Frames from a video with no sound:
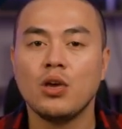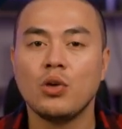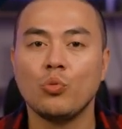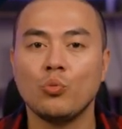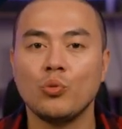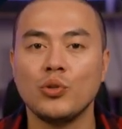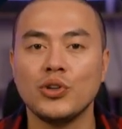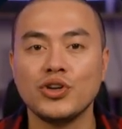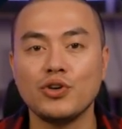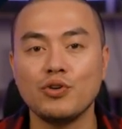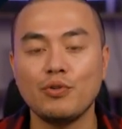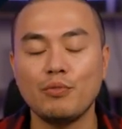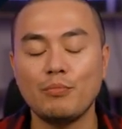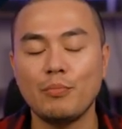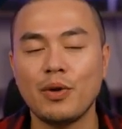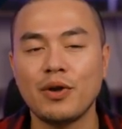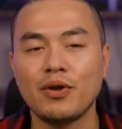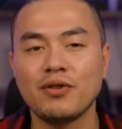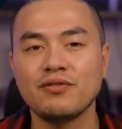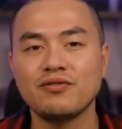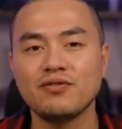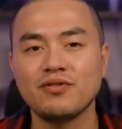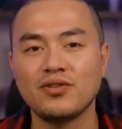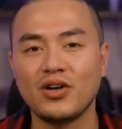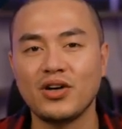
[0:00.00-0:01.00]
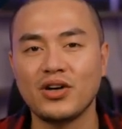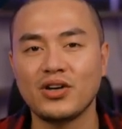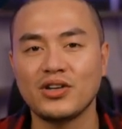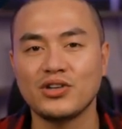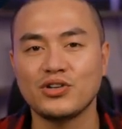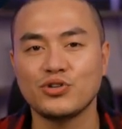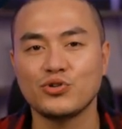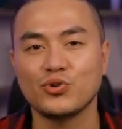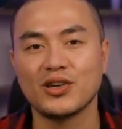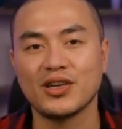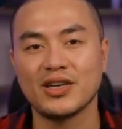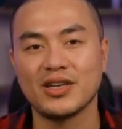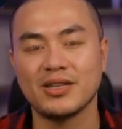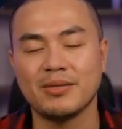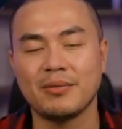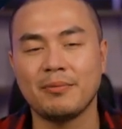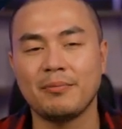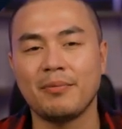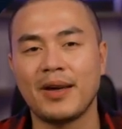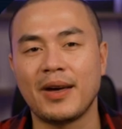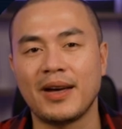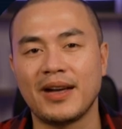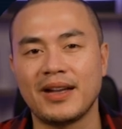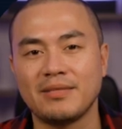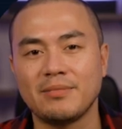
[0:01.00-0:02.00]
When you're both done, you can
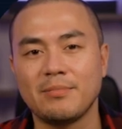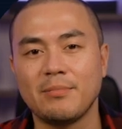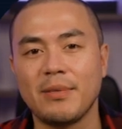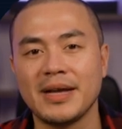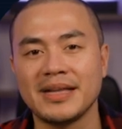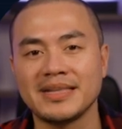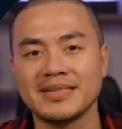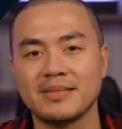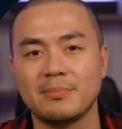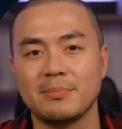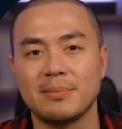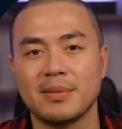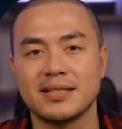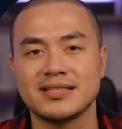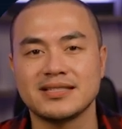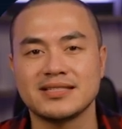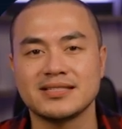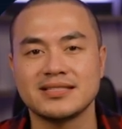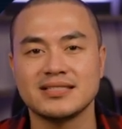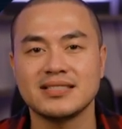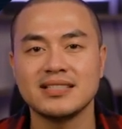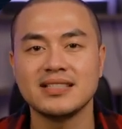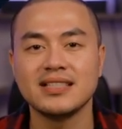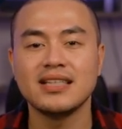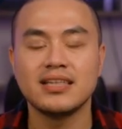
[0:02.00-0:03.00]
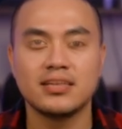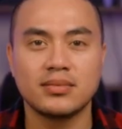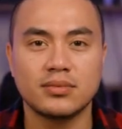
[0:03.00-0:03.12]
combine the best bits.